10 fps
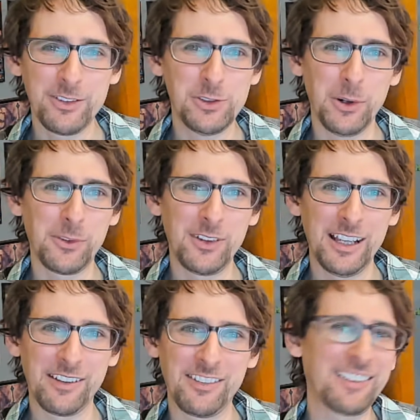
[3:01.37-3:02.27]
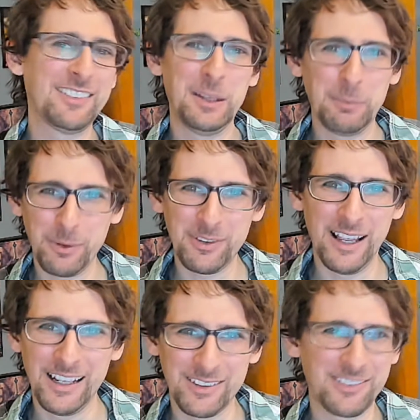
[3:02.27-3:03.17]
you don't see a 60% or
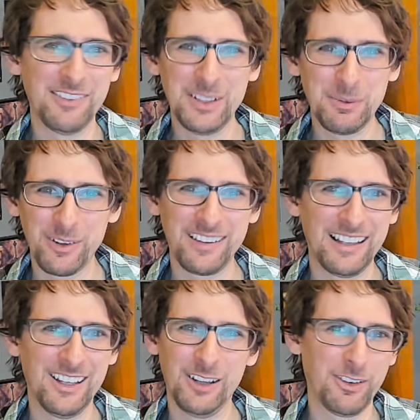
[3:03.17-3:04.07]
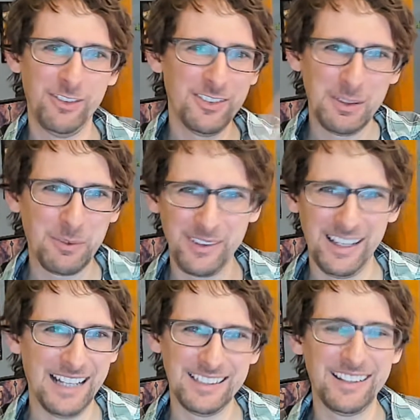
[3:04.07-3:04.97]
70% off or 50%
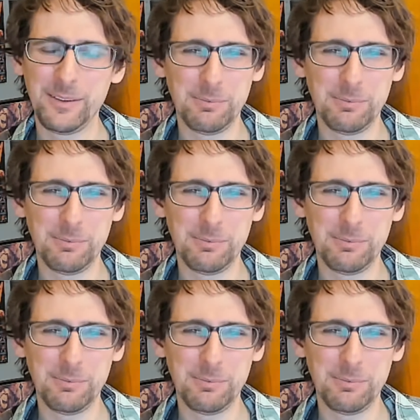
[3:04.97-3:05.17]
any of these